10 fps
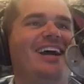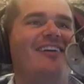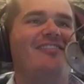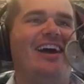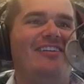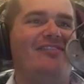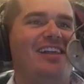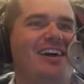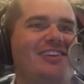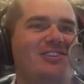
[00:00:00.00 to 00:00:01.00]
I've got to
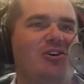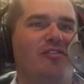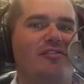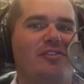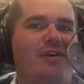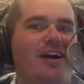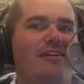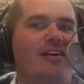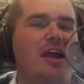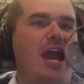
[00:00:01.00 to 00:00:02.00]
fly this over the
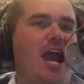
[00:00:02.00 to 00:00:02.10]
water